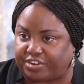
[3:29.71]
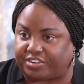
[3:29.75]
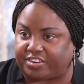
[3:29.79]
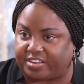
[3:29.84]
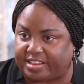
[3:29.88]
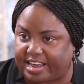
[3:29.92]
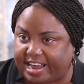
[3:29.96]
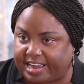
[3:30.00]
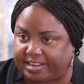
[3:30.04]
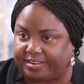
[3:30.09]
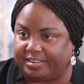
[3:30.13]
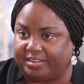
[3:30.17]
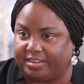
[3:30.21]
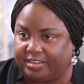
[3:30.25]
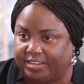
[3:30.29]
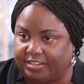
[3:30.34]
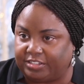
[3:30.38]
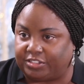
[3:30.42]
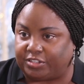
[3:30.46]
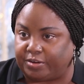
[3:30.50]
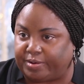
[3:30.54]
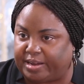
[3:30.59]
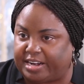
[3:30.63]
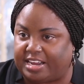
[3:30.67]
to that.
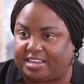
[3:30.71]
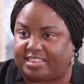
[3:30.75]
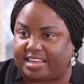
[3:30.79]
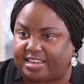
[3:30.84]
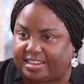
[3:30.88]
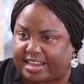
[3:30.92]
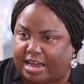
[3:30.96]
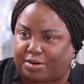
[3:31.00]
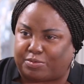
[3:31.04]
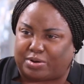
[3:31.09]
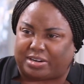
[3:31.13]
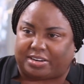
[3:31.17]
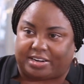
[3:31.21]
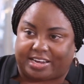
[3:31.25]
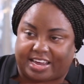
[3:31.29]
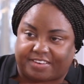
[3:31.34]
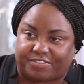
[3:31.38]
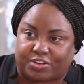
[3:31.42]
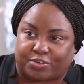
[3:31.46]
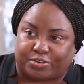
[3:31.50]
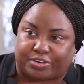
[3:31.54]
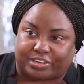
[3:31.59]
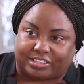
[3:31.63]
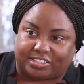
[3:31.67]
So anything that would give
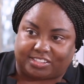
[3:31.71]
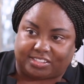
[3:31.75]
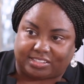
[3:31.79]
you a good